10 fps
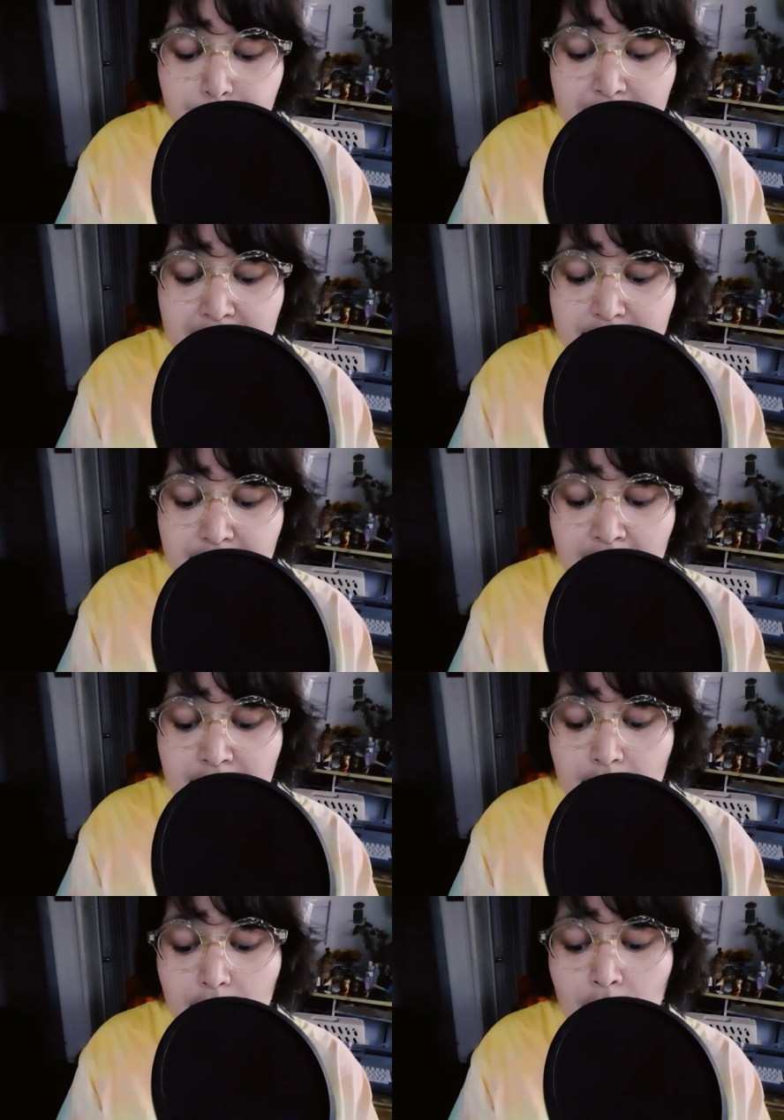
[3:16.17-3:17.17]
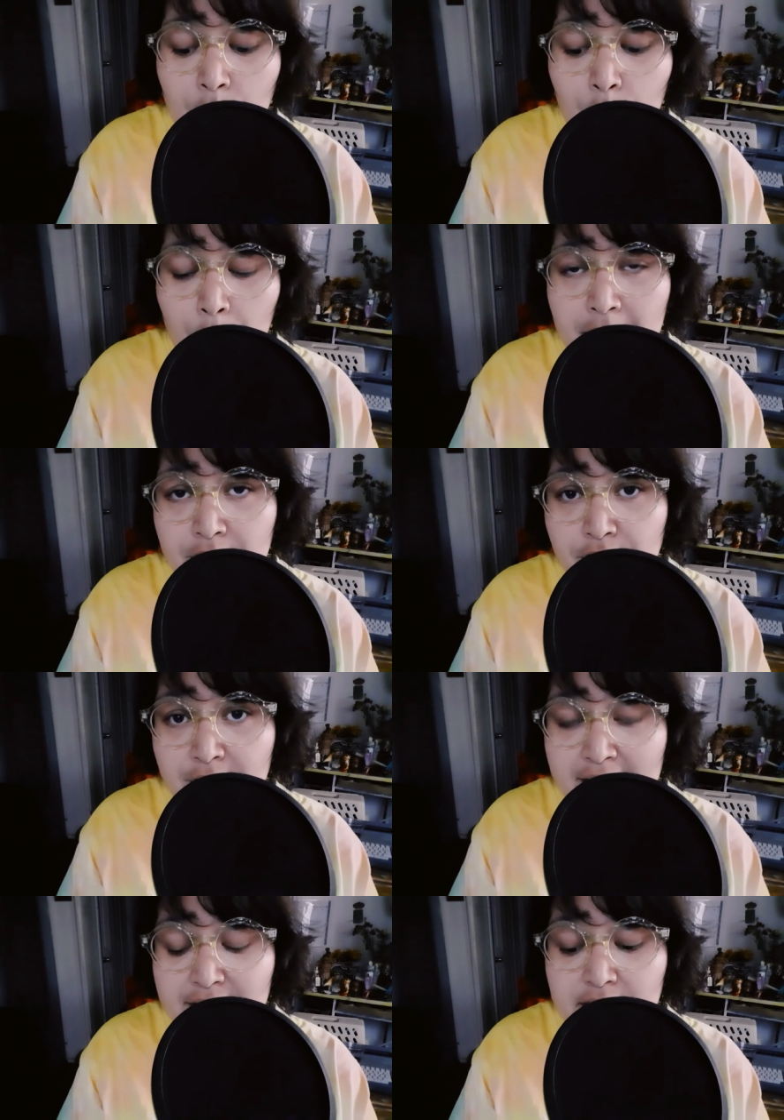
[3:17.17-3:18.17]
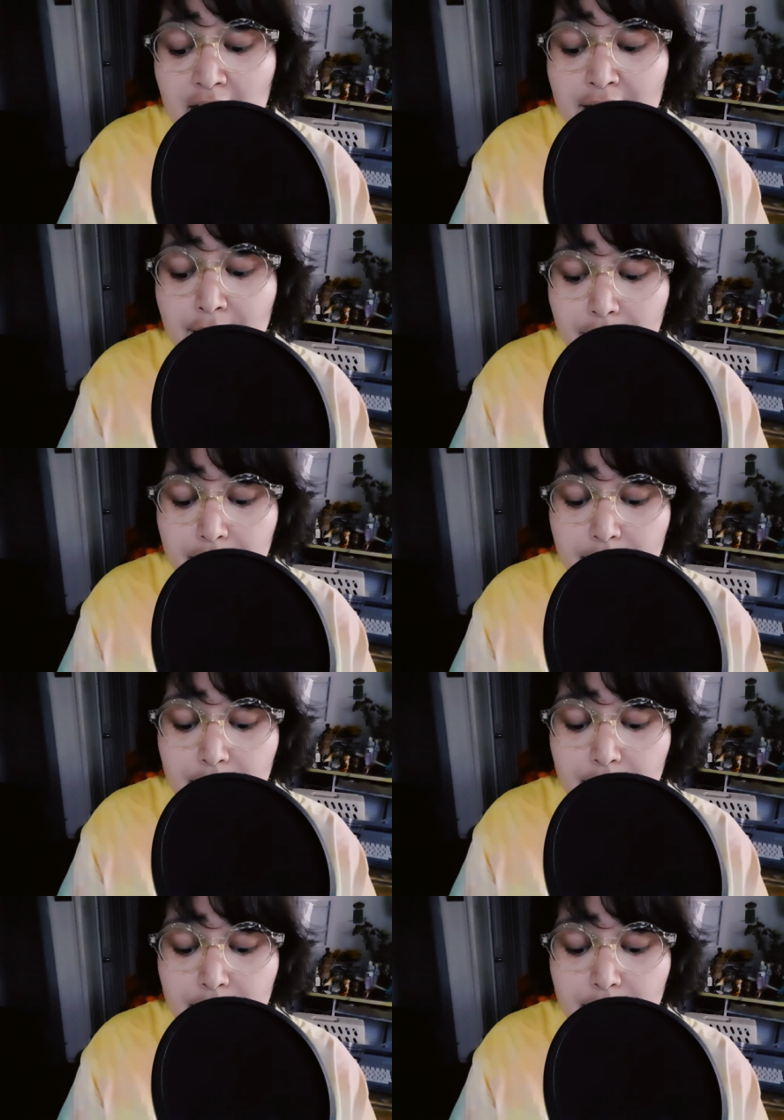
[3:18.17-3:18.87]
Be it done according to thy desire.